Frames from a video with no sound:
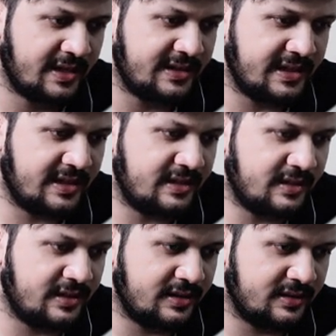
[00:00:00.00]

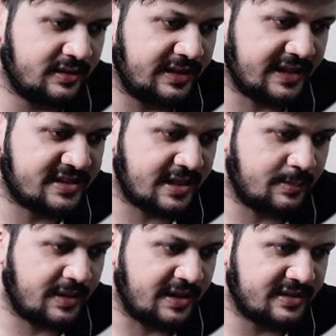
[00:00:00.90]
Then next
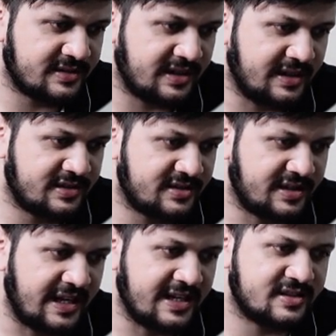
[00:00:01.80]
step is, it
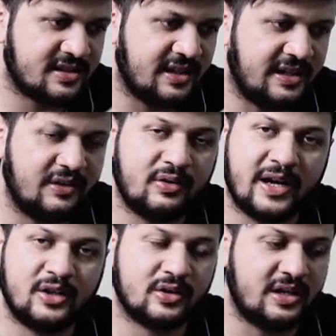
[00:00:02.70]
says
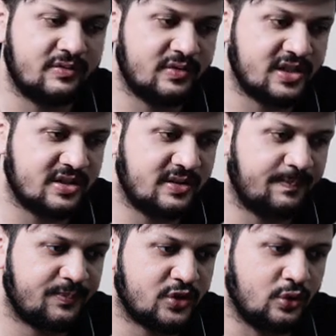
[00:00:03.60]
define your conversion.
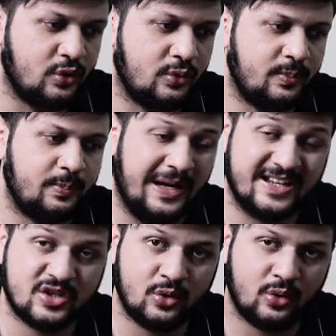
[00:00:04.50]
So
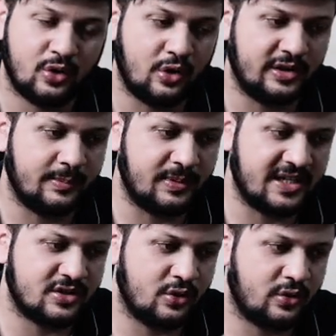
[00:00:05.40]
page load, on the
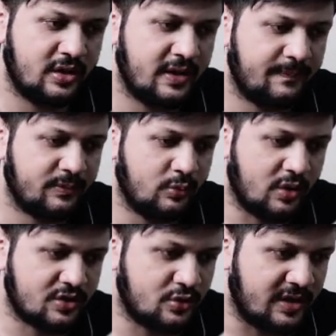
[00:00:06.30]
page load,
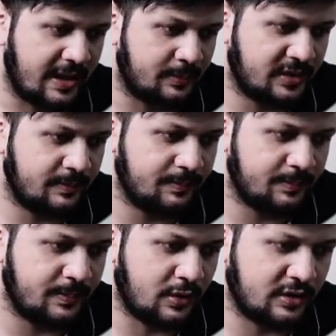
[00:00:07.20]
what should happen
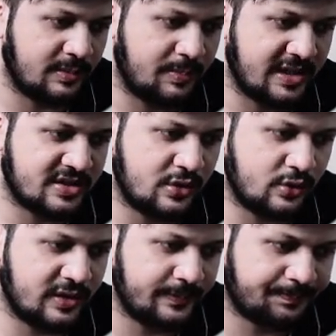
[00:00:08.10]
on the page load?